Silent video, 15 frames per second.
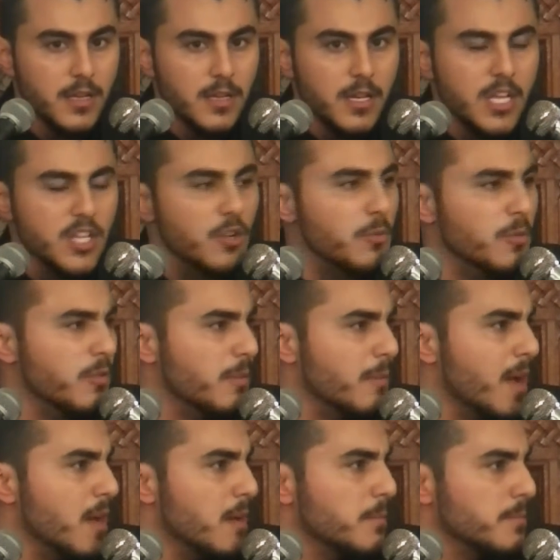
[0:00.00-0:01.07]
He told him,
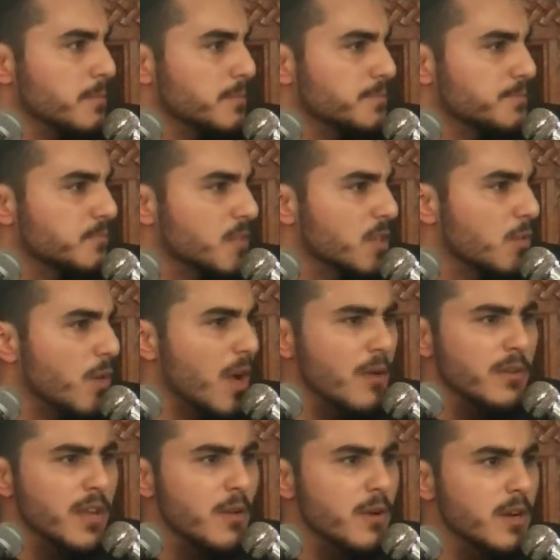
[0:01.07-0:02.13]
"Imam, why
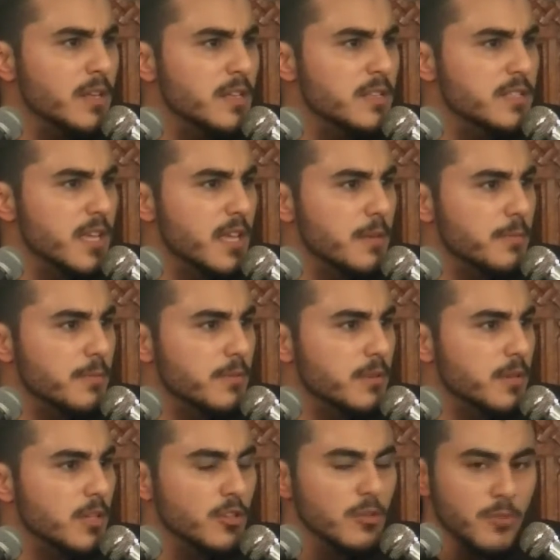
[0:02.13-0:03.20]
would I want to escape?"
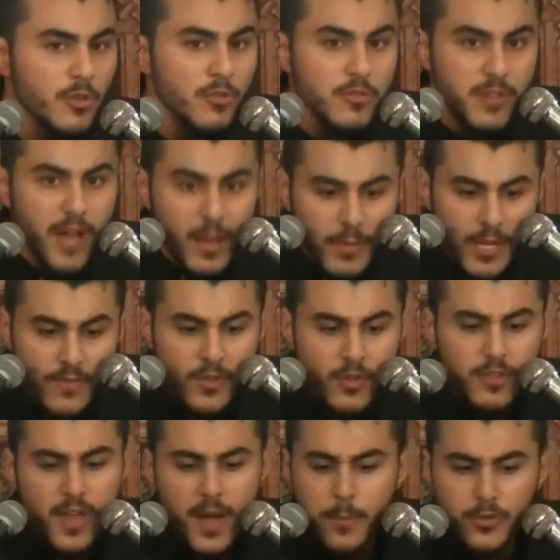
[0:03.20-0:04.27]
He told him, No, I'm giving you
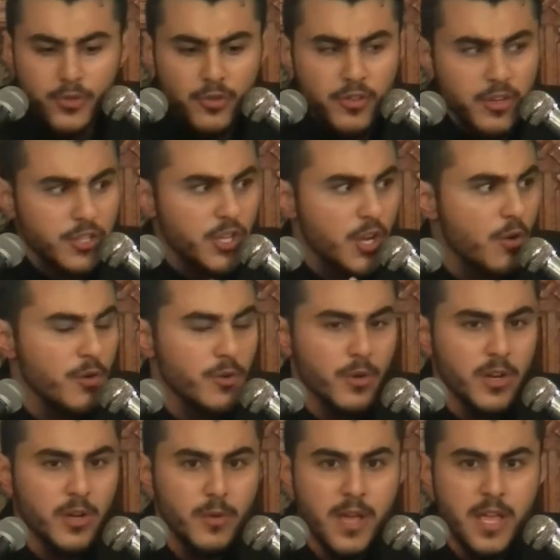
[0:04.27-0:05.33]
the opportunity to go and
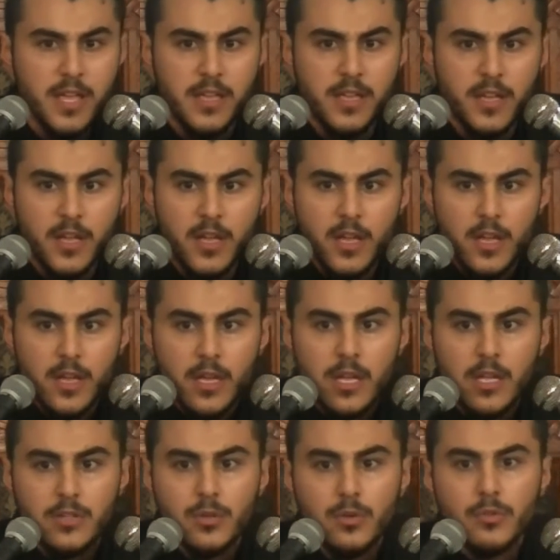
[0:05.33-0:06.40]
run away."
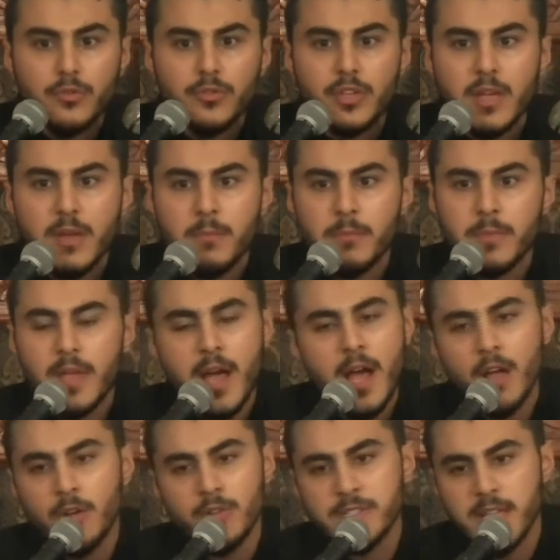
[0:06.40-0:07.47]
He told him, "Ya
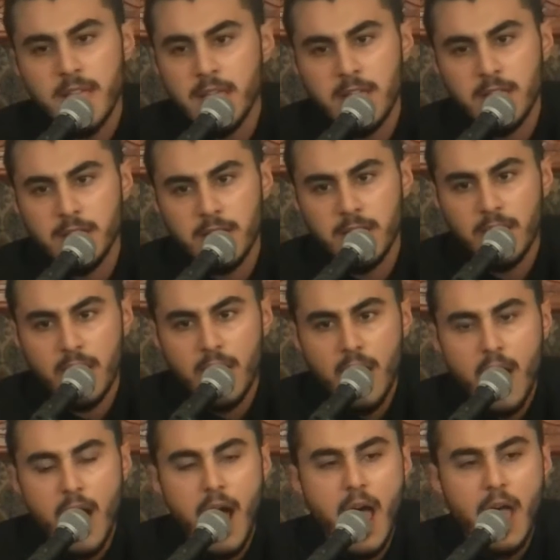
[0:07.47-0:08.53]
Hussein,
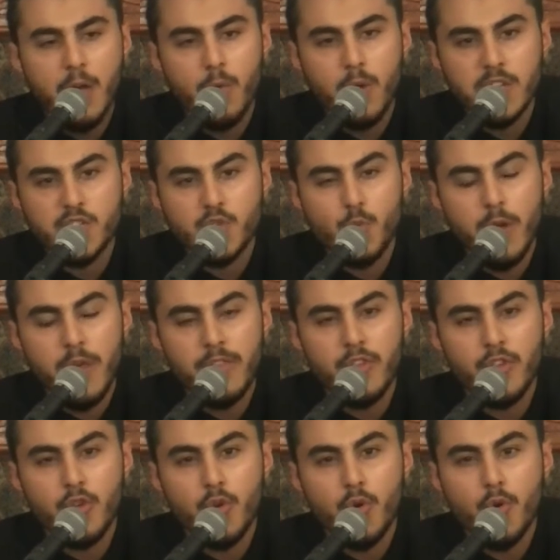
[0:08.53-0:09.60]
I was with
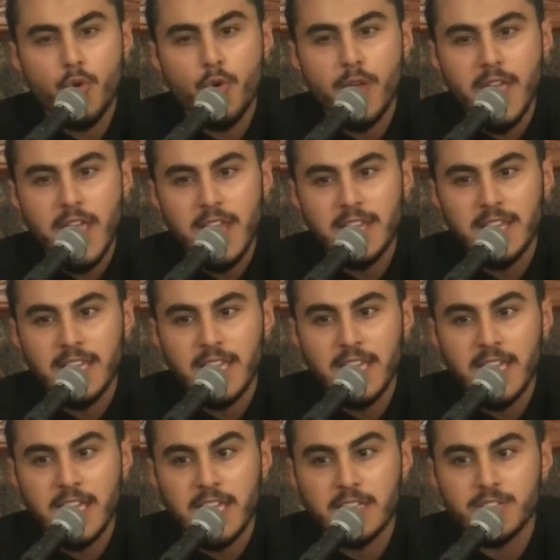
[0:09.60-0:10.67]
you in
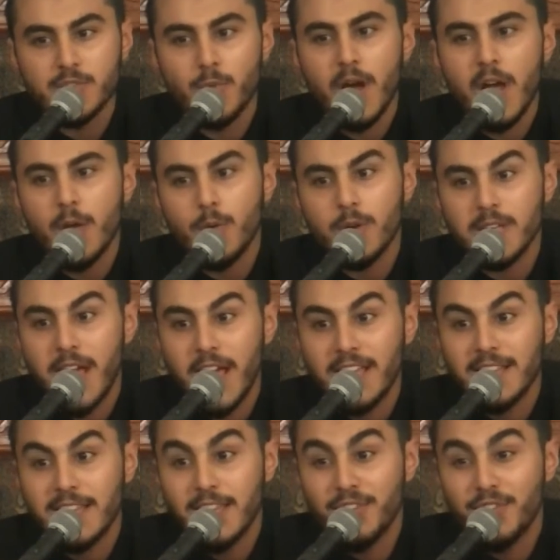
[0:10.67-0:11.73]
ease. Why would I
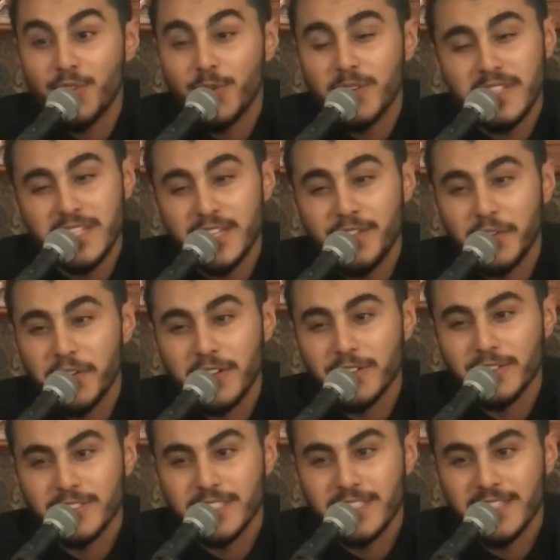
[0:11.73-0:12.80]
leave you in
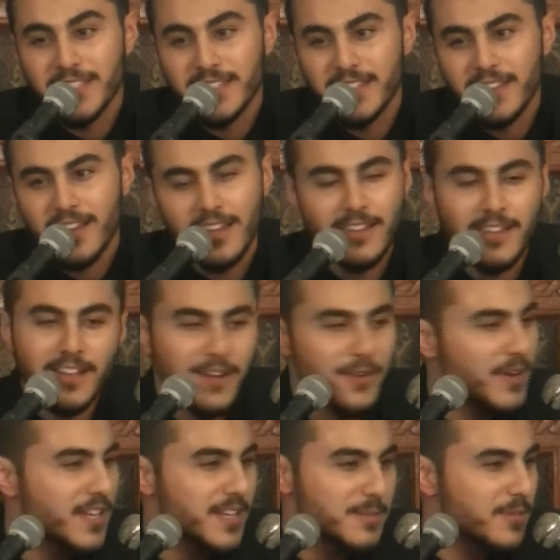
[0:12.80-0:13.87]
difficulty?" Allahu
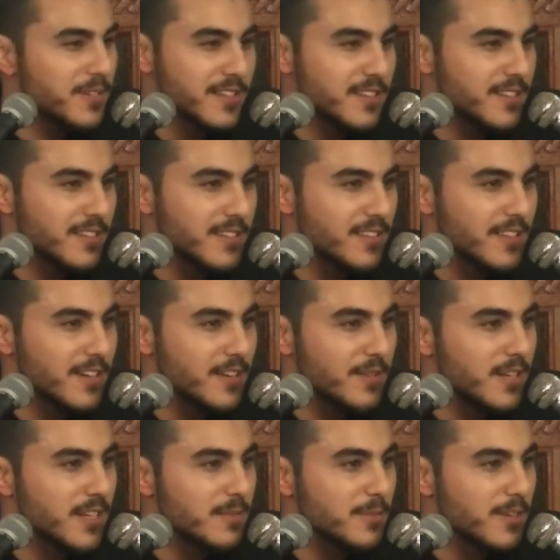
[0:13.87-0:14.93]
Akbar. Allahu
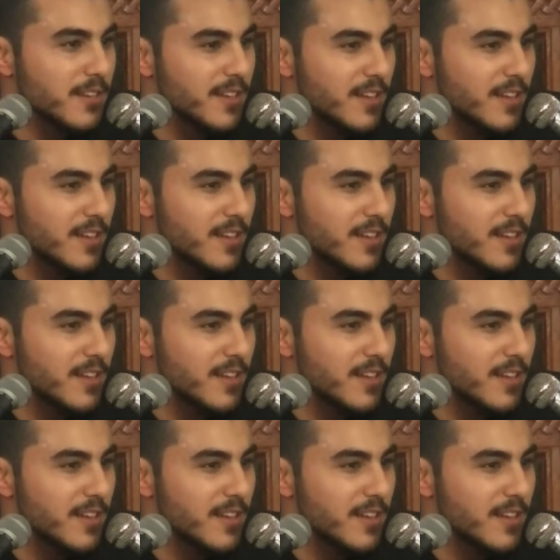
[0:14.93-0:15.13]
Akbar.